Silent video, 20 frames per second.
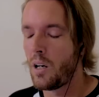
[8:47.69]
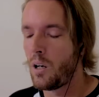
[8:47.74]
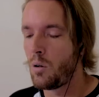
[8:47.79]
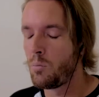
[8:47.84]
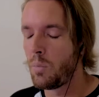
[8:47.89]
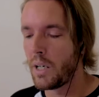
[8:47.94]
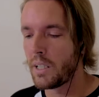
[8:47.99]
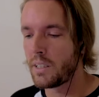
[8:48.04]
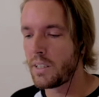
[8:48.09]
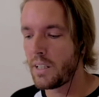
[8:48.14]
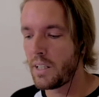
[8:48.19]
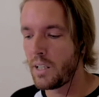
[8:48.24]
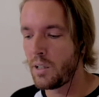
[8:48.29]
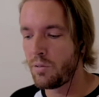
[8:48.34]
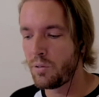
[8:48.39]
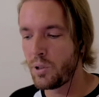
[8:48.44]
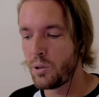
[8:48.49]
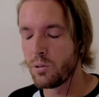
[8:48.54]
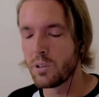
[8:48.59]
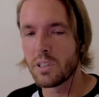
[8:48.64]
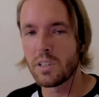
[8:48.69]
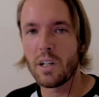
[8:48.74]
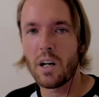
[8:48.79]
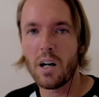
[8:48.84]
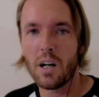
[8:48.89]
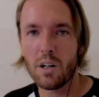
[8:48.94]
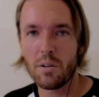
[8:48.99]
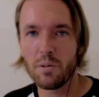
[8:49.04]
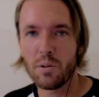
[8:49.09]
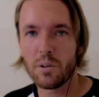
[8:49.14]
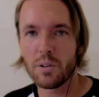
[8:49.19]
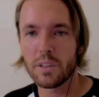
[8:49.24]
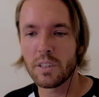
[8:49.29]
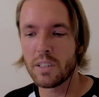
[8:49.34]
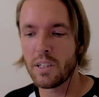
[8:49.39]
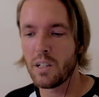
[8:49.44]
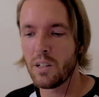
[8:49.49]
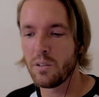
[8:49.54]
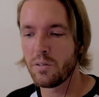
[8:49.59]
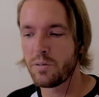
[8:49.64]
But if you starve
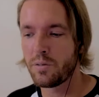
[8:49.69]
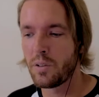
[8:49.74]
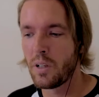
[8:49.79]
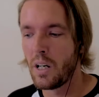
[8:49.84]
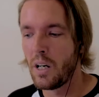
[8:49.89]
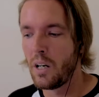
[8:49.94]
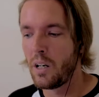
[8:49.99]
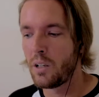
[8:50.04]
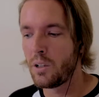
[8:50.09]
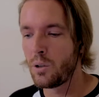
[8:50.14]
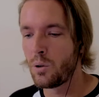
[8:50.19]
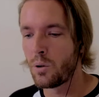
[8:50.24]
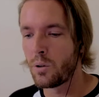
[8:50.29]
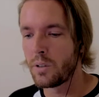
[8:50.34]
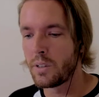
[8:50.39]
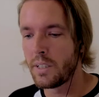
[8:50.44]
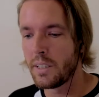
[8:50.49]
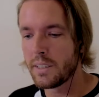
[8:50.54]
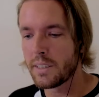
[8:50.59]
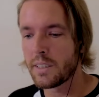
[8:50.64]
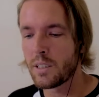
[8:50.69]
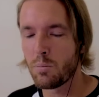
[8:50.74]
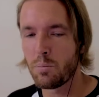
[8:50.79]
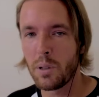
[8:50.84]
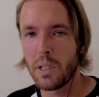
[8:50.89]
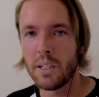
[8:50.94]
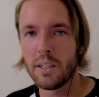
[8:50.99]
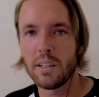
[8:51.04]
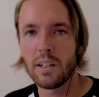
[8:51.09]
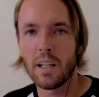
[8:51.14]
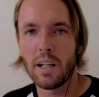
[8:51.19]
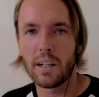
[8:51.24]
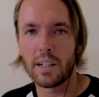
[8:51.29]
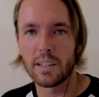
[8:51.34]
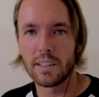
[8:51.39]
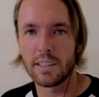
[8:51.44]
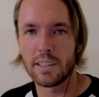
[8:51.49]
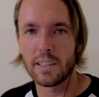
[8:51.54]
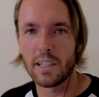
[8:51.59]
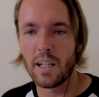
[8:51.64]
yourself, you're disciplined like
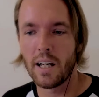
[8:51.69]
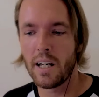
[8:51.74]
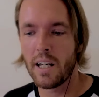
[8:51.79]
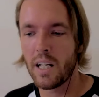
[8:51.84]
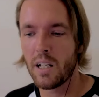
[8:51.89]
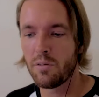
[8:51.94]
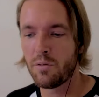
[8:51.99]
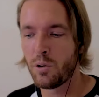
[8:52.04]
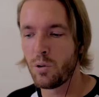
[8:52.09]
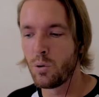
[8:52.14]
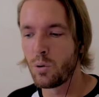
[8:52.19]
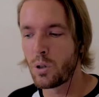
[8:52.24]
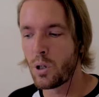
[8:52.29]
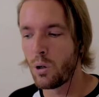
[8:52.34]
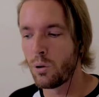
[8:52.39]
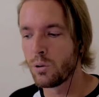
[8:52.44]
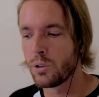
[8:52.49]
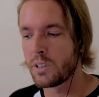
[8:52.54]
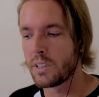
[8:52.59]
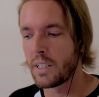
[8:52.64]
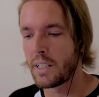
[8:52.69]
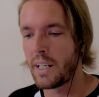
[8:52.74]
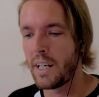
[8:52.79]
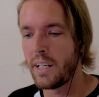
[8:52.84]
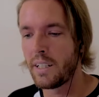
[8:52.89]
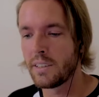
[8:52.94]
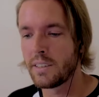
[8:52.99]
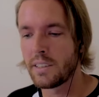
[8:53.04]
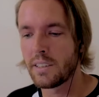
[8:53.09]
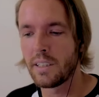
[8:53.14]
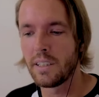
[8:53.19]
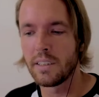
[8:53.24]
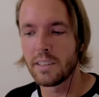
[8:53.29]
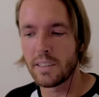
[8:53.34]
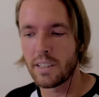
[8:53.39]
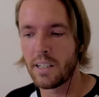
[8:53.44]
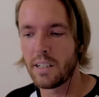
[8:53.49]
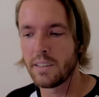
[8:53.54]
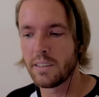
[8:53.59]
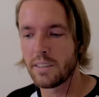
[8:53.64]
a slave who goes against his
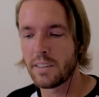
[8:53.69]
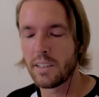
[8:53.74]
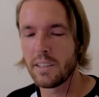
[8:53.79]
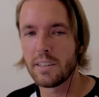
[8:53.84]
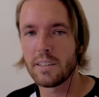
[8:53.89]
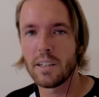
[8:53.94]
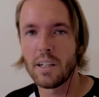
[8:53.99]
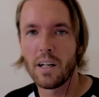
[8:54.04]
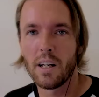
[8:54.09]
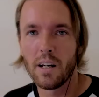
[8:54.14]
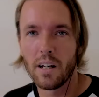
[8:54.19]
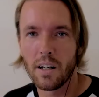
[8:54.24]
senses,